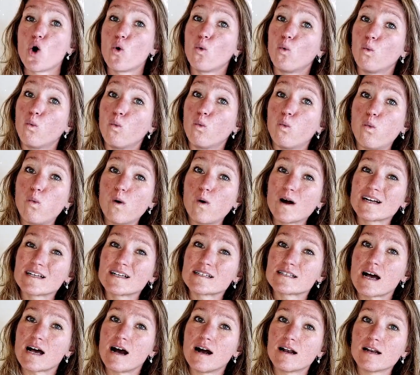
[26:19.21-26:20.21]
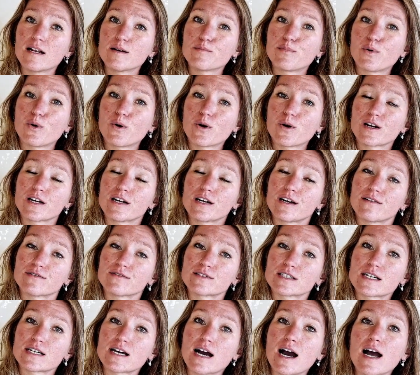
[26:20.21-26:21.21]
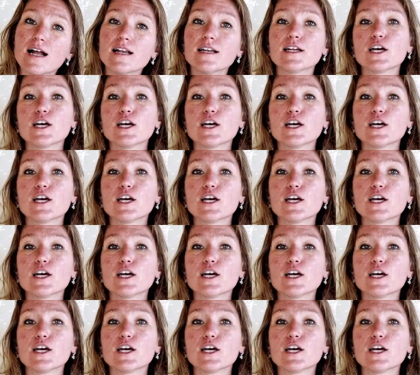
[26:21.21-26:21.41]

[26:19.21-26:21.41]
what is unimportant enough to cut,